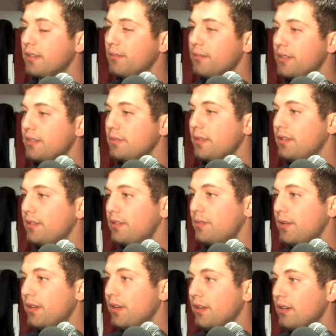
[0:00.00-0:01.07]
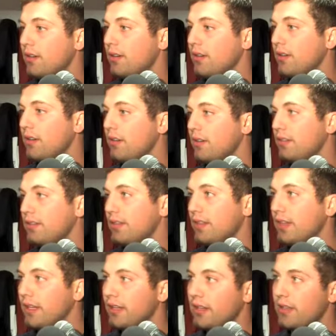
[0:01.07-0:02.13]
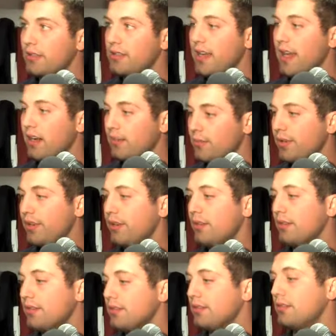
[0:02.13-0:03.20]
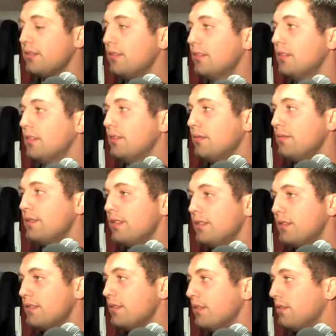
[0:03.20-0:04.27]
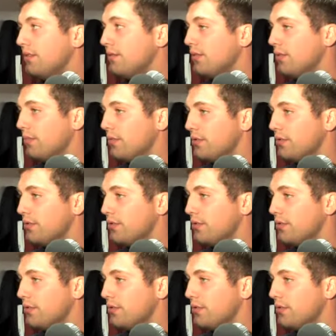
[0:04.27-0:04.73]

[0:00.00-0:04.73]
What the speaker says: mix pitches better. Felt like I attacked better. Was in the zone, throwing more